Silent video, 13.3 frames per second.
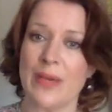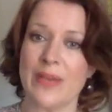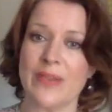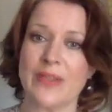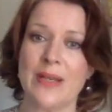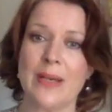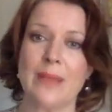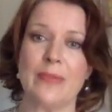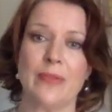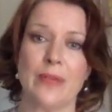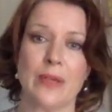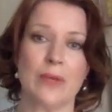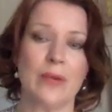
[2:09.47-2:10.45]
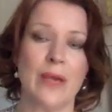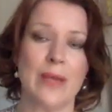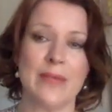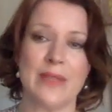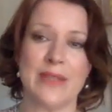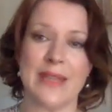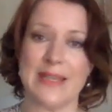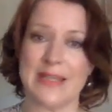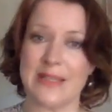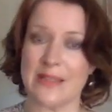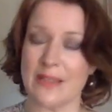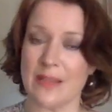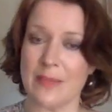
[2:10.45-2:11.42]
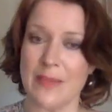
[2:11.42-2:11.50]
person up for a crime that they
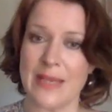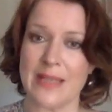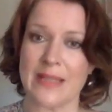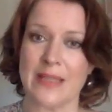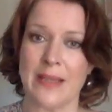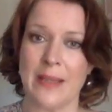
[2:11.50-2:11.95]
didn't commit.